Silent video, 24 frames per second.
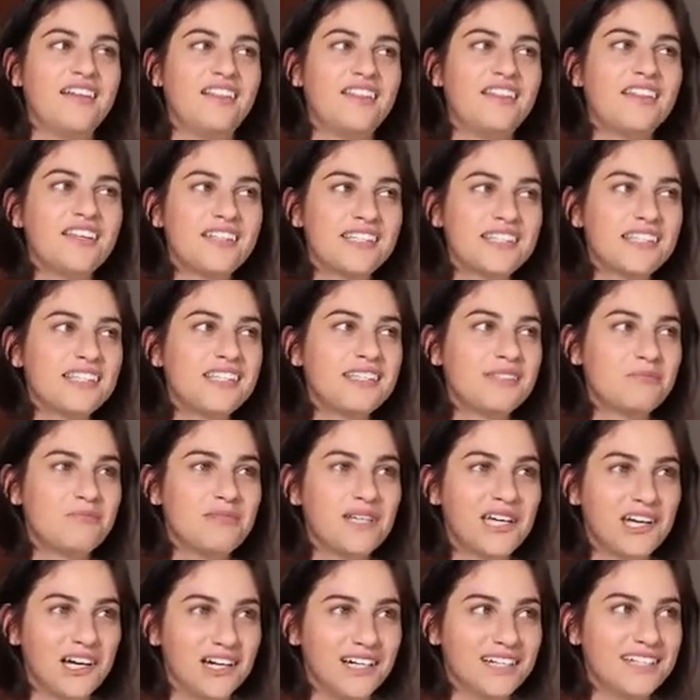This is
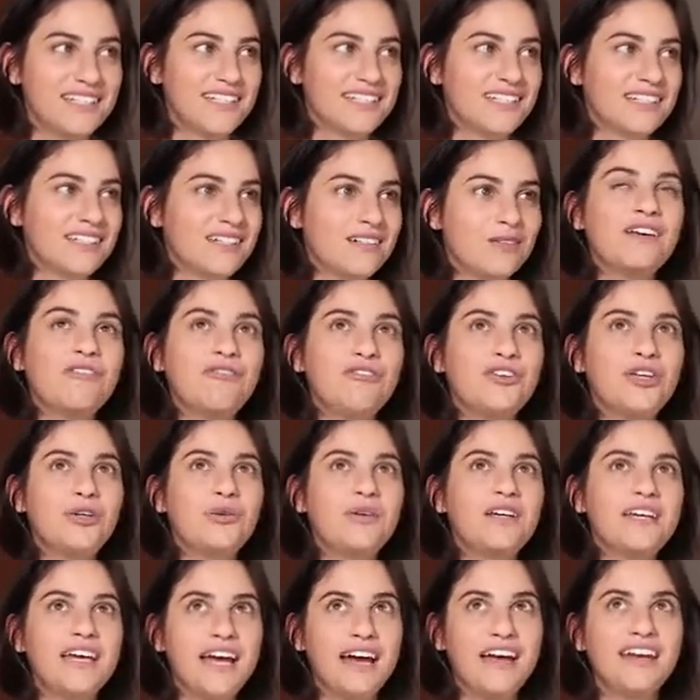because if
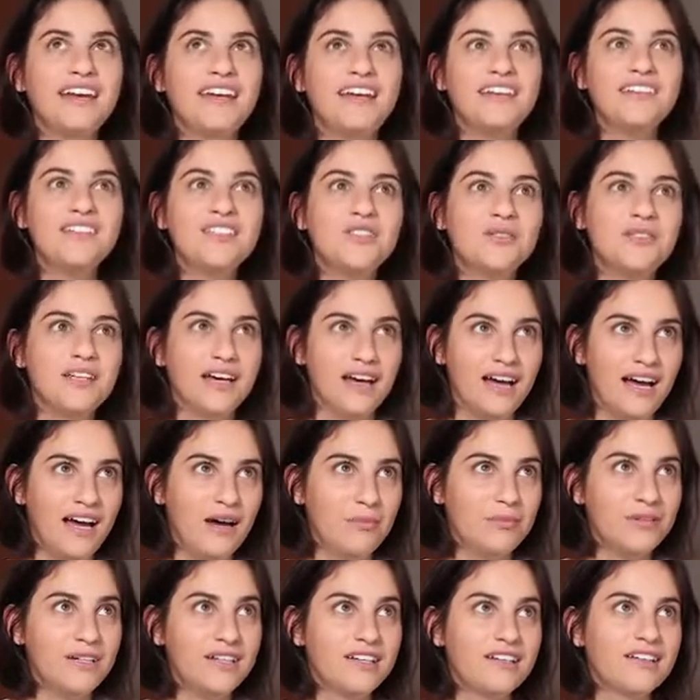you get into the
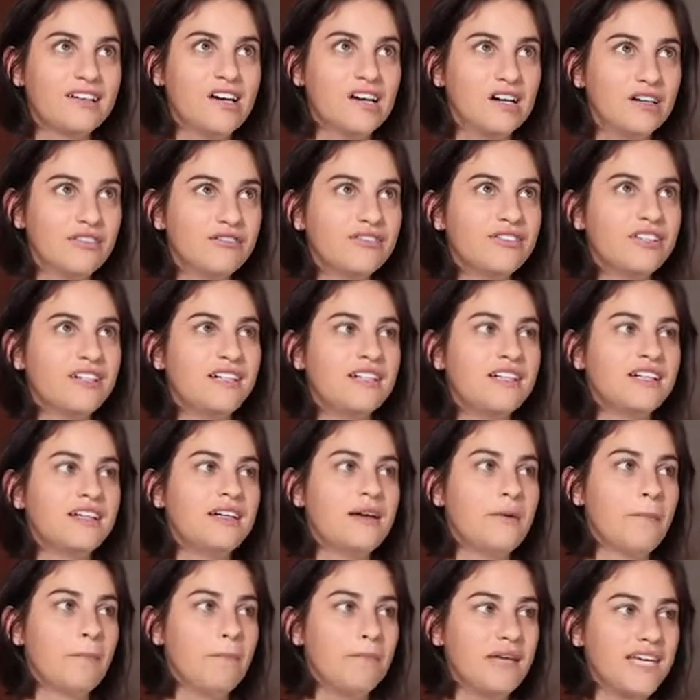habit of
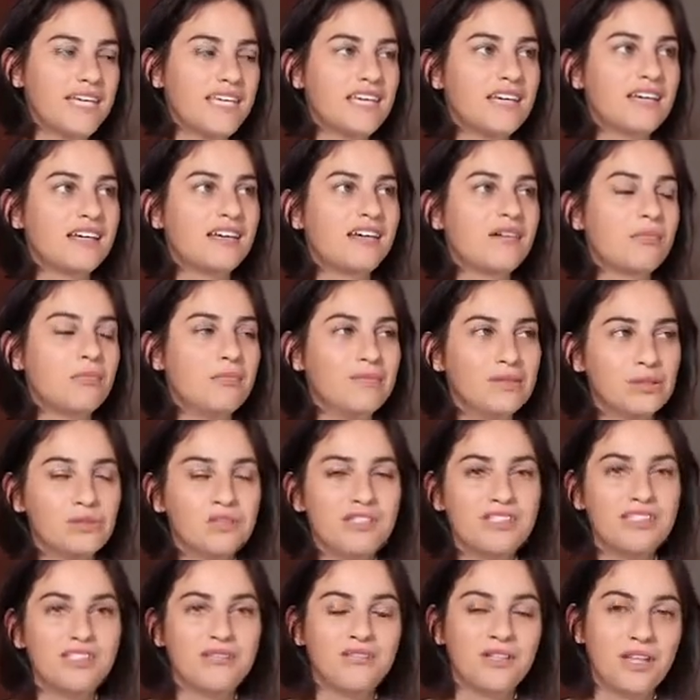making
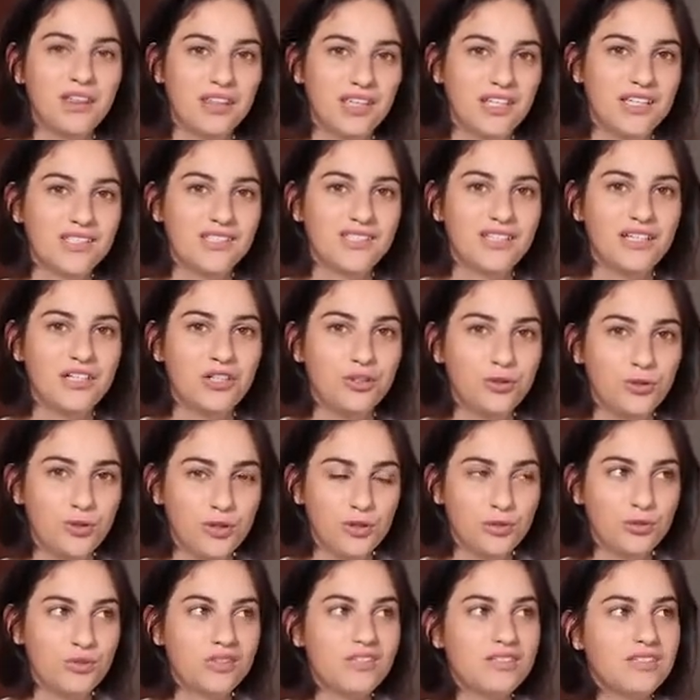most of the things that you
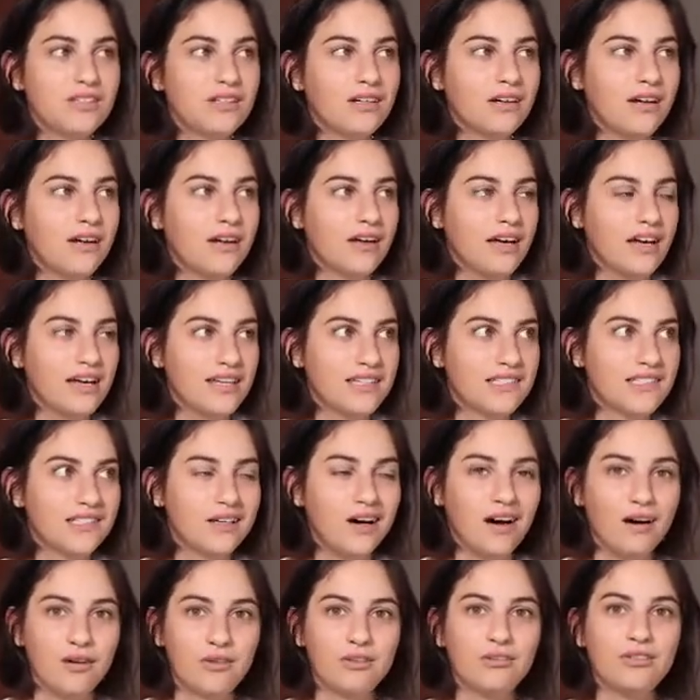use as
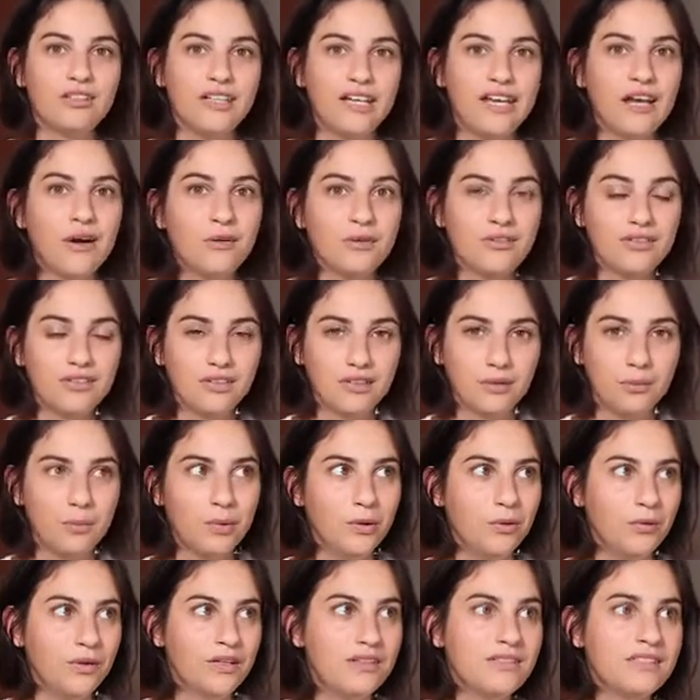auto layout
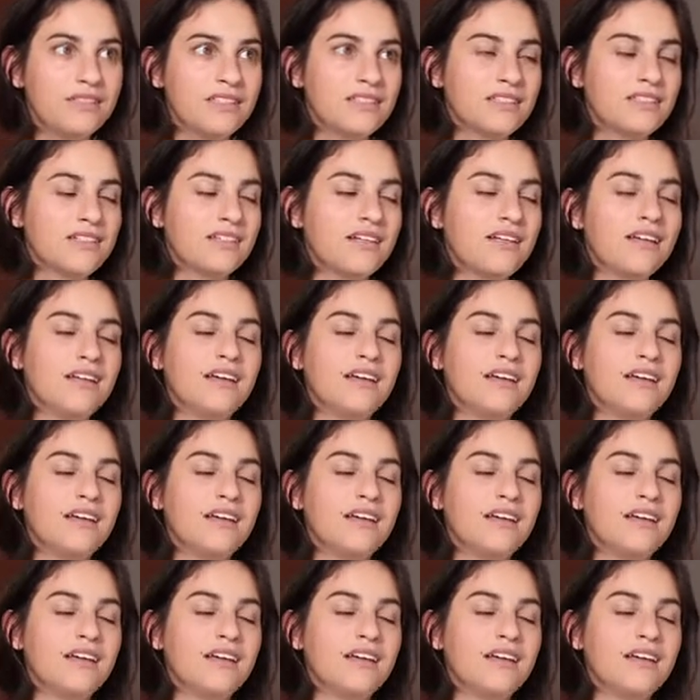components,